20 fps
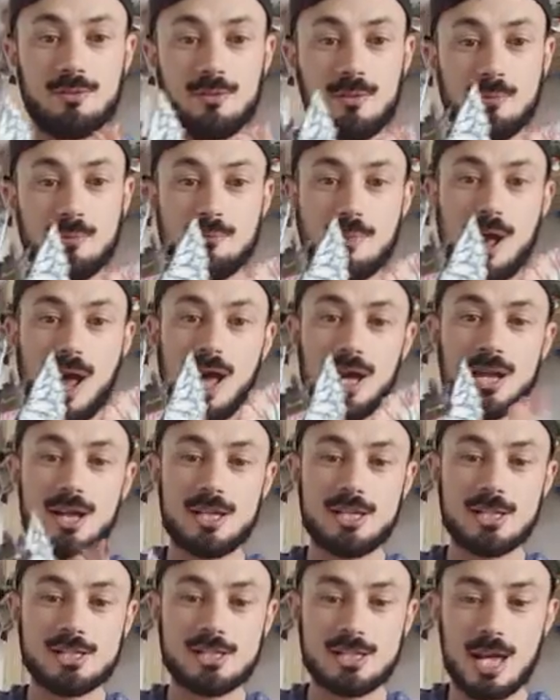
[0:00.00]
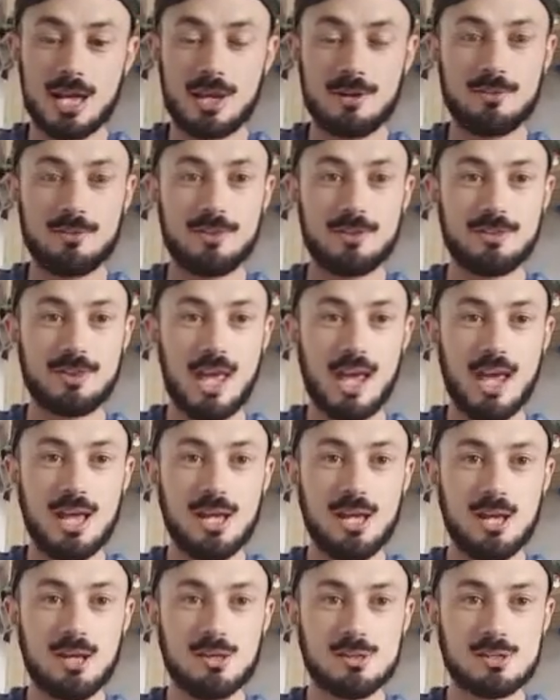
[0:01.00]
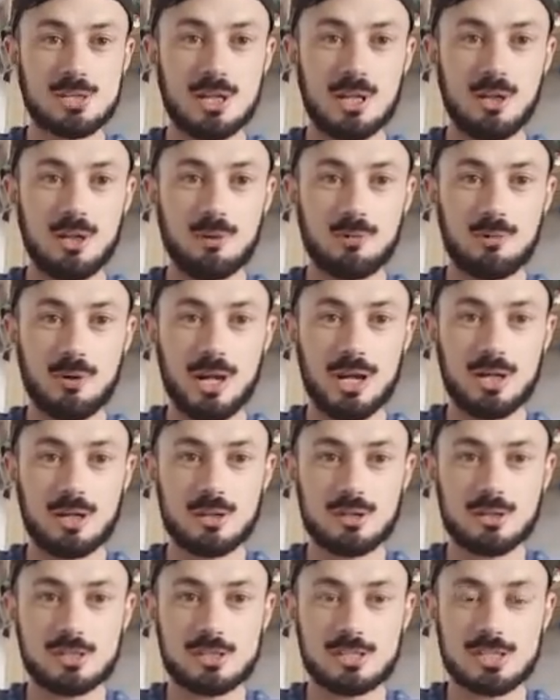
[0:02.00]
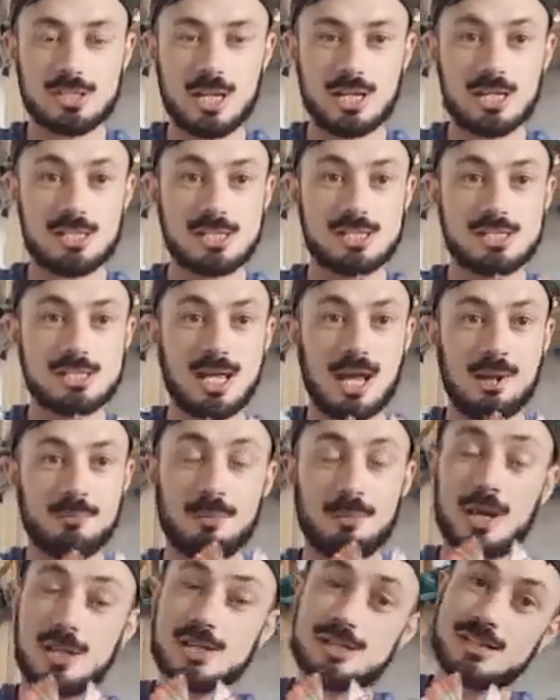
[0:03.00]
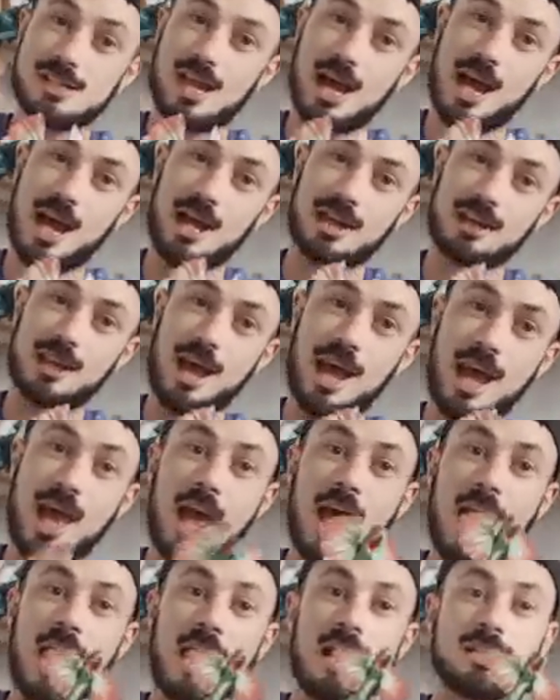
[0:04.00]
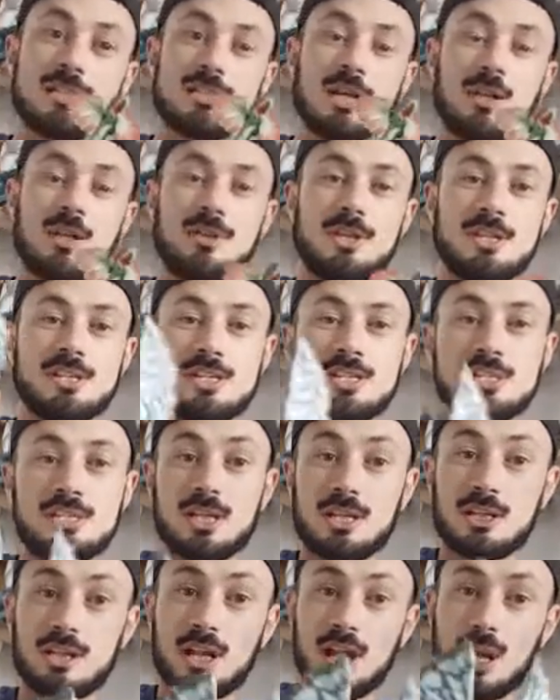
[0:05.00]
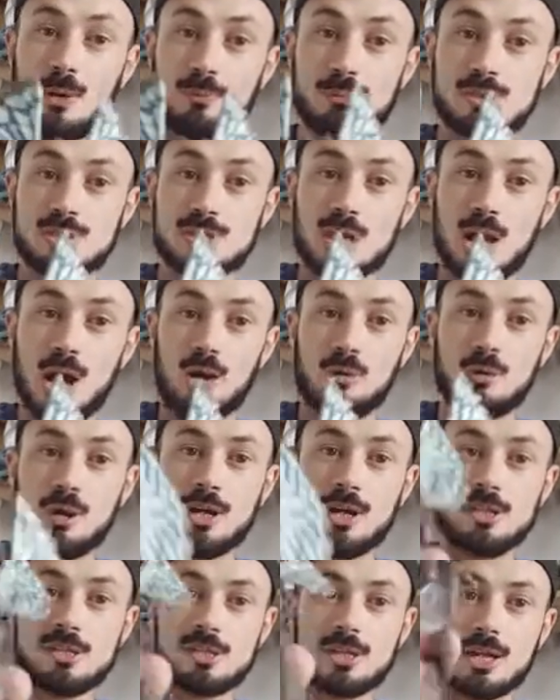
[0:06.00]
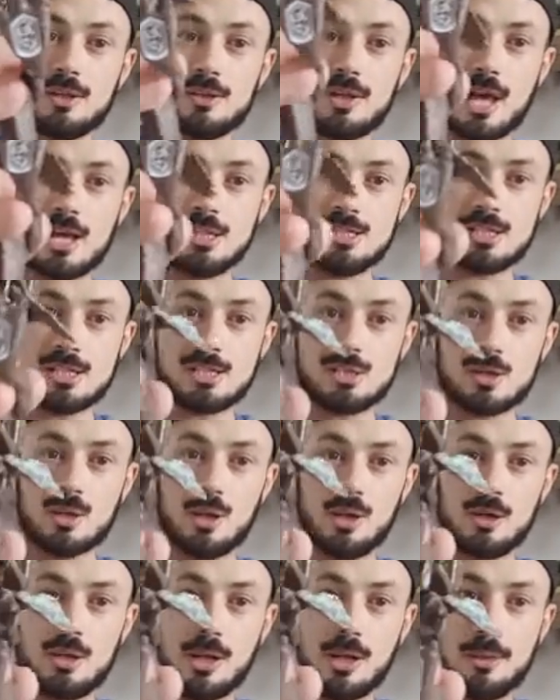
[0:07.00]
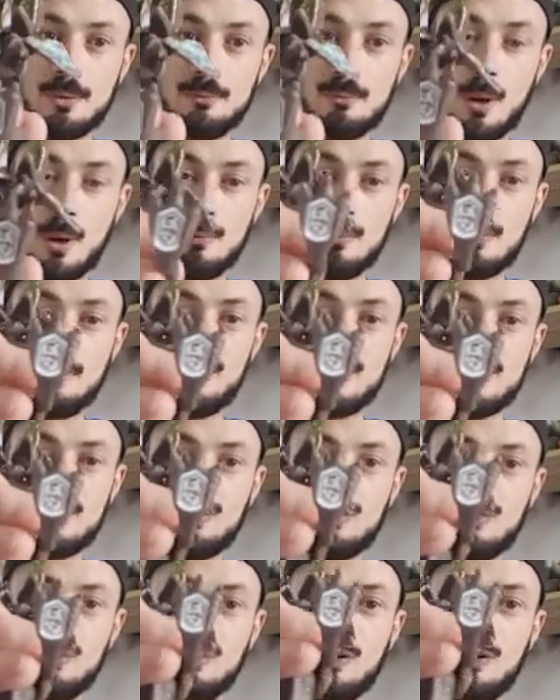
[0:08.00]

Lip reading: different markings. And I think they also look really good standing side by side. So this is the Dilophosaurus. There's its code at the bottom of its